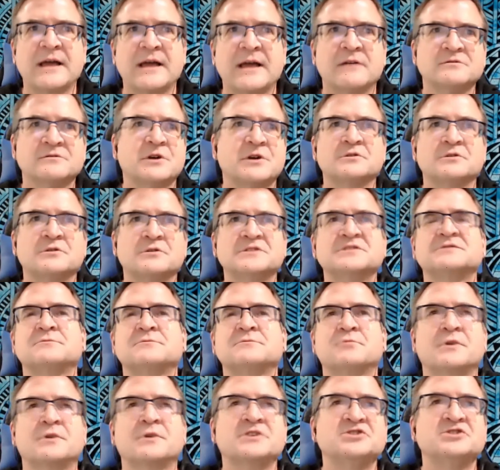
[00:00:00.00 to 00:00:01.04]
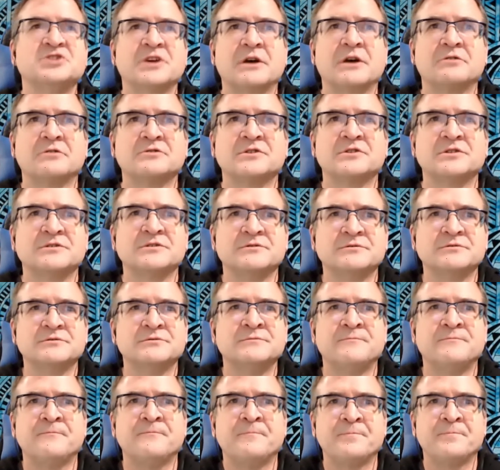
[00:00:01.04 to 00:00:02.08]
I was always reaching out to,
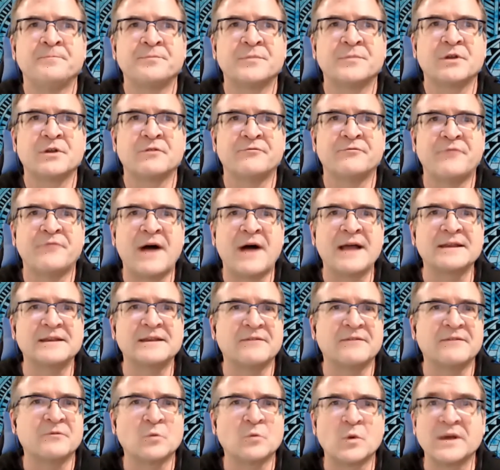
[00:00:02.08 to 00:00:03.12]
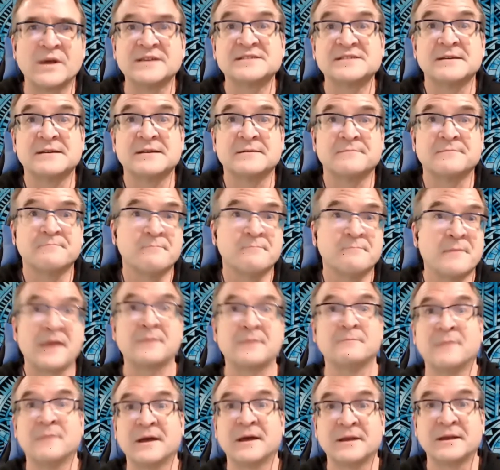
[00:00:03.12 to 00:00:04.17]
you know, find different ways to
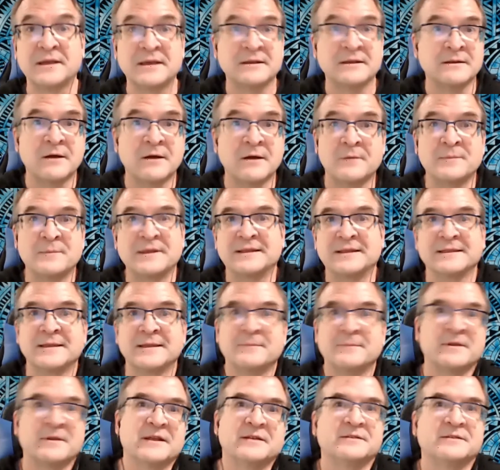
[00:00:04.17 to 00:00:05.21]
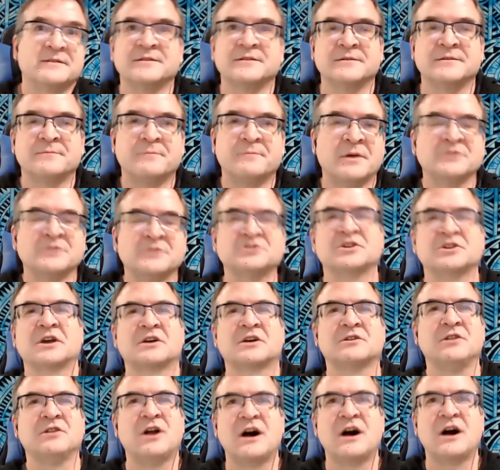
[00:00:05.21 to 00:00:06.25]
make money and not be limited to punching a
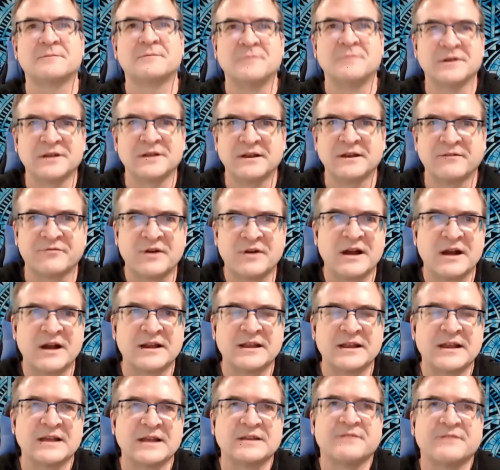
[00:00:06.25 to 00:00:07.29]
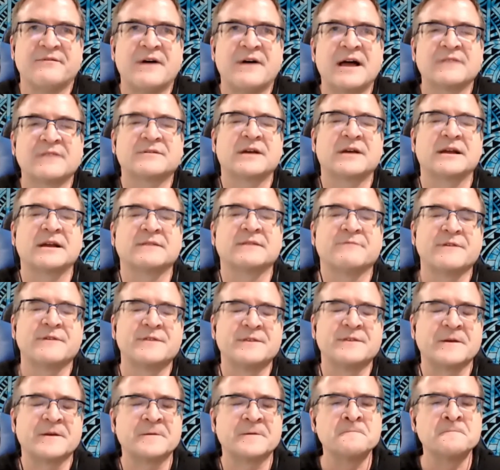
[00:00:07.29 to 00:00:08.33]
clock Monday to Friday, 9 to 5 kind of a
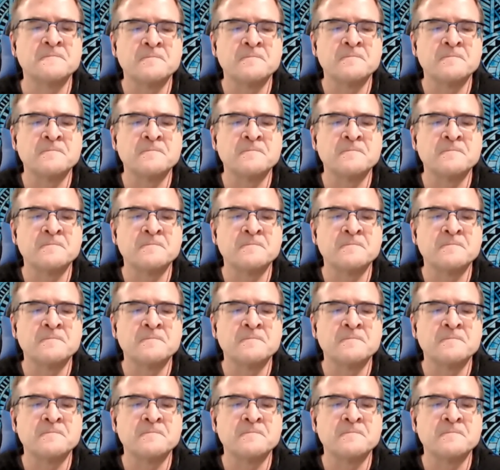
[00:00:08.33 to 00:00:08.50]
thing.